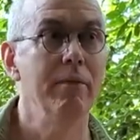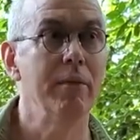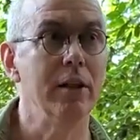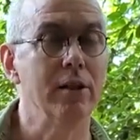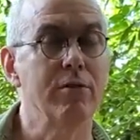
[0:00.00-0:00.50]

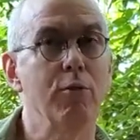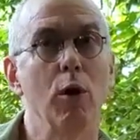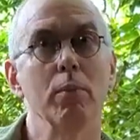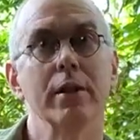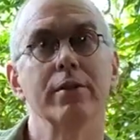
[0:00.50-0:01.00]
is
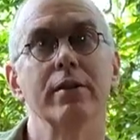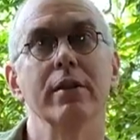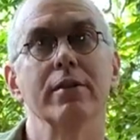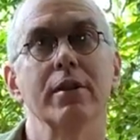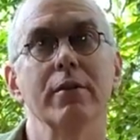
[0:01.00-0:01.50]
formless,
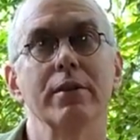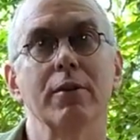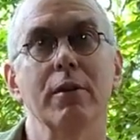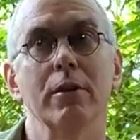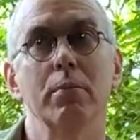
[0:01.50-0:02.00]
and so it's
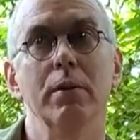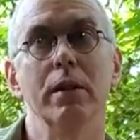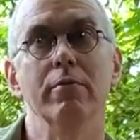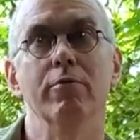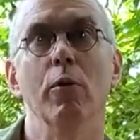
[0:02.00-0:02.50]
going to
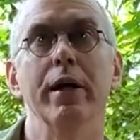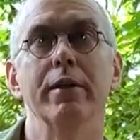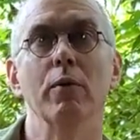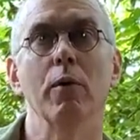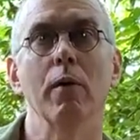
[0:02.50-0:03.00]
be
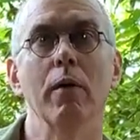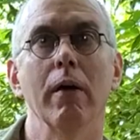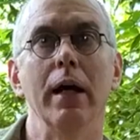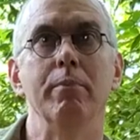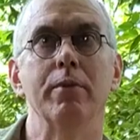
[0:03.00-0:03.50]
void or
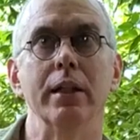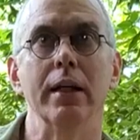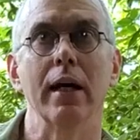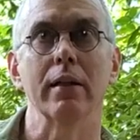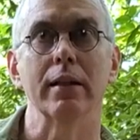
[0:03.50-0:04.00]
empty,
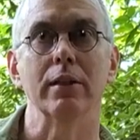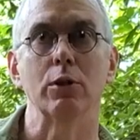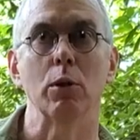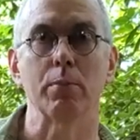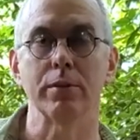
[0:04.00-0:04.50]
at least
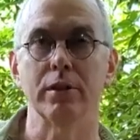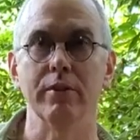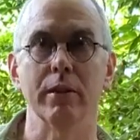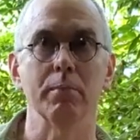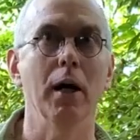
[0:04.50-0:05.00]
to a
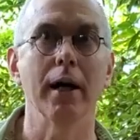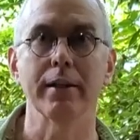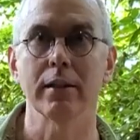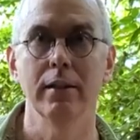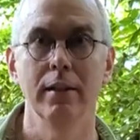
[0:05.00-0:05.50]
perceiving
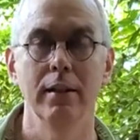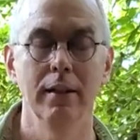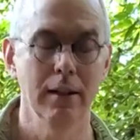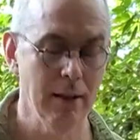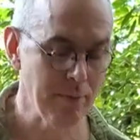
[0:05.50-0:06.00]
mind.
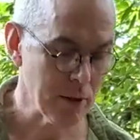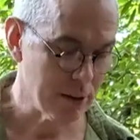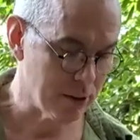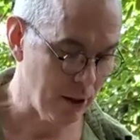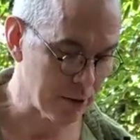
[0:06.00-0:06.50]

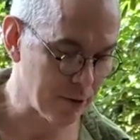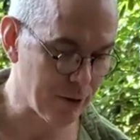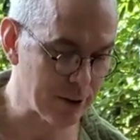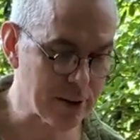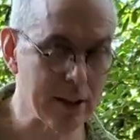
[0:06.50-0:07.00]
So the
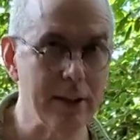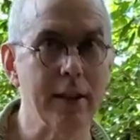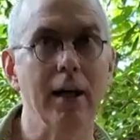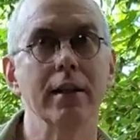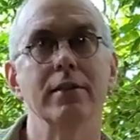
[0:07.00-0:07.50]
first thing he
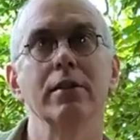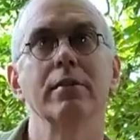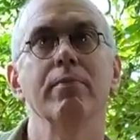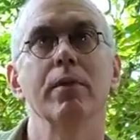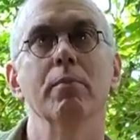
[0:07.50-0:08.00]
does,
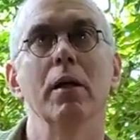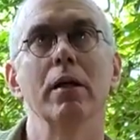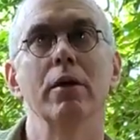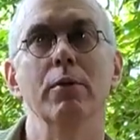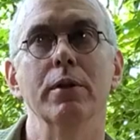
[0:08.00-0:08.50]
the
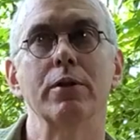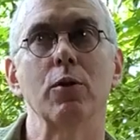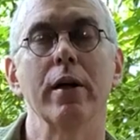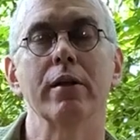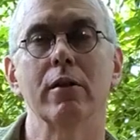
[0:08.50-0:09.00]
monk who is
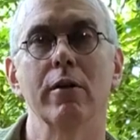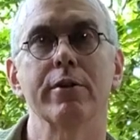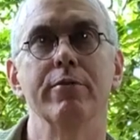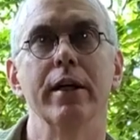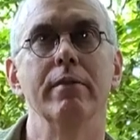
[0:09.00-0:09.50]
trying to
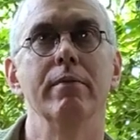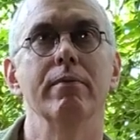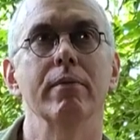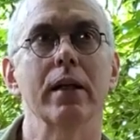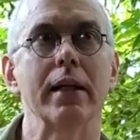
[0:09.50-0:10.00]
cultivate
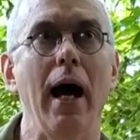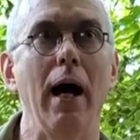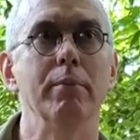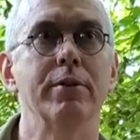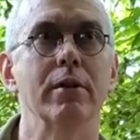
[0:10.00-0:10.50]
like
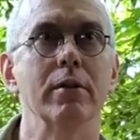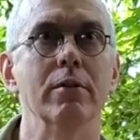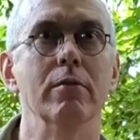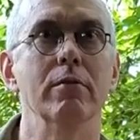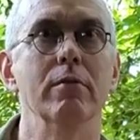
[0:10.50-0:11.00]
absolute